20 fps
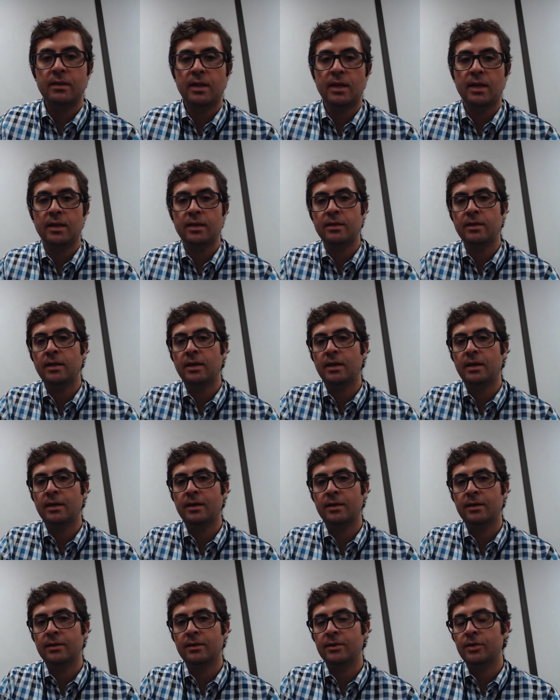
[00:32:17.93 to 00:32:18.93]
then
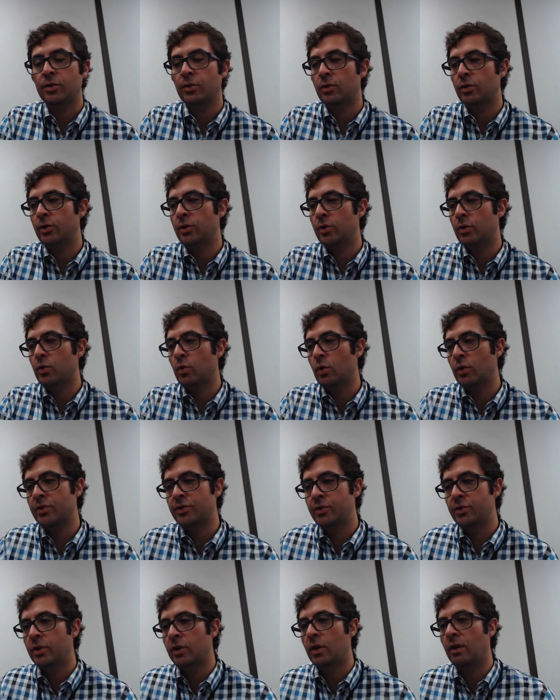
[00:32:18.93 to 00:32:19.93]
your
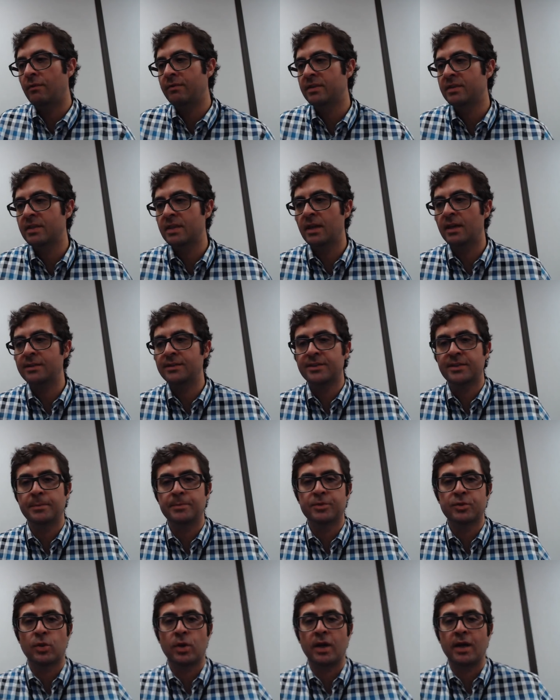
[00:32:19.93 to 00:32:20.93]
course, you can obviously
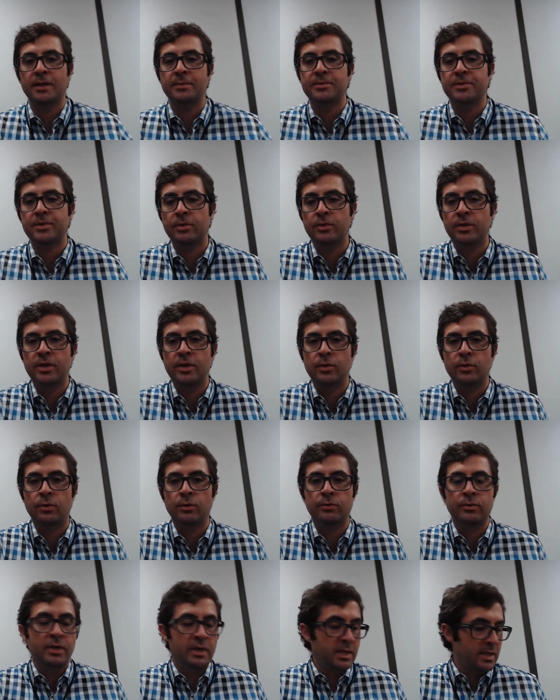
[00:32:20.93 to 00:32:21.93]
unsubscribe so that you
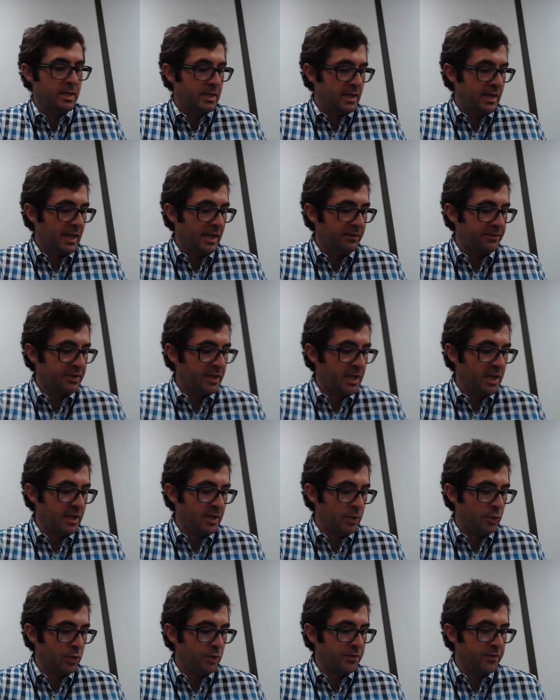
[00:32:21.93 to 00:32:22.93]
don't have to
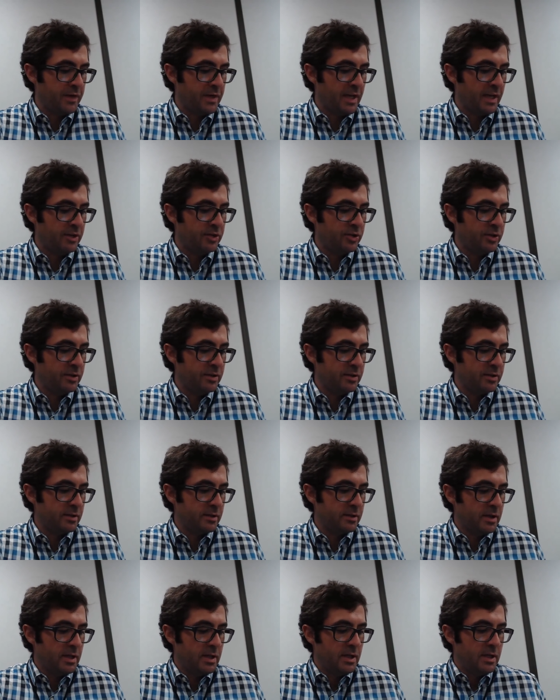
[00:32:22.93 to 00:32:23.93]
get notifications.